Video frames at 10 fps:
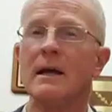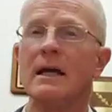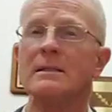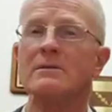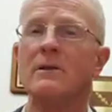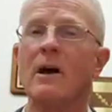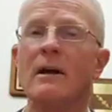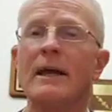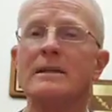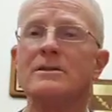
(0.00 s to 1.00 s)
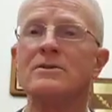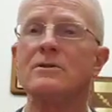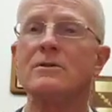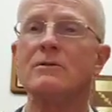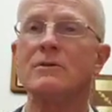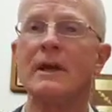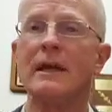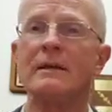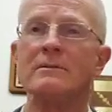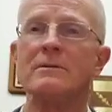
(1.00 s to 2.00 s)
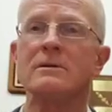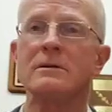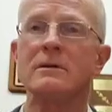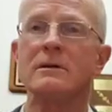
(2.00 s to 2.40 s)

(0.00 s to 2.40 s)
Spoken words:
as long as two things